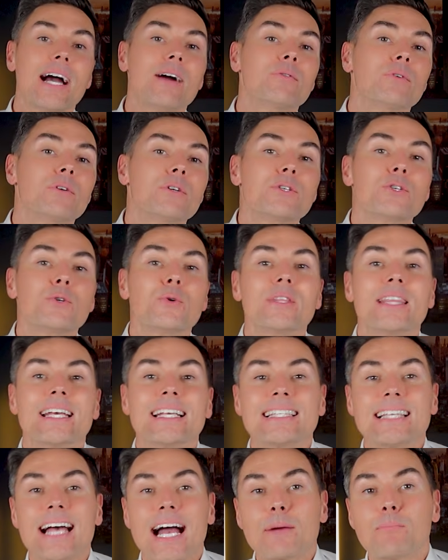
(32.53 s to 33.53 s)
I'm going to show you the
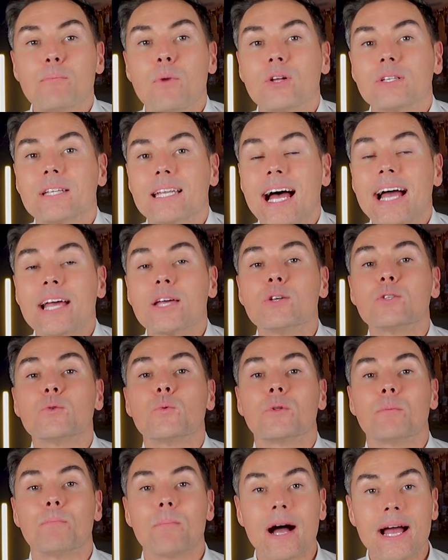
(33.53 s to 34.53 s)
exact model that I use
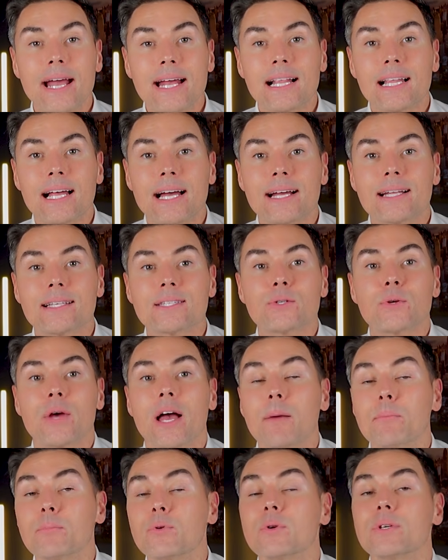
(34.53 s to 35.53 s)
with my clients to
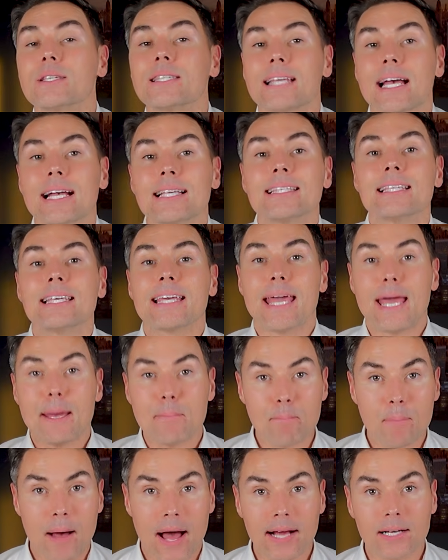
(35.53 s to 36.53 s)
help you assess the
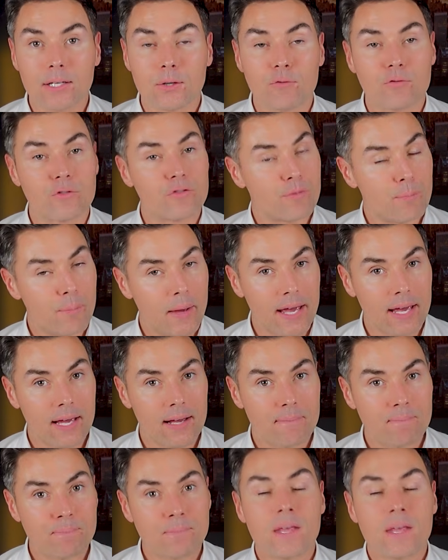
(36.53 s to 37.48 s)
impact of overpaying.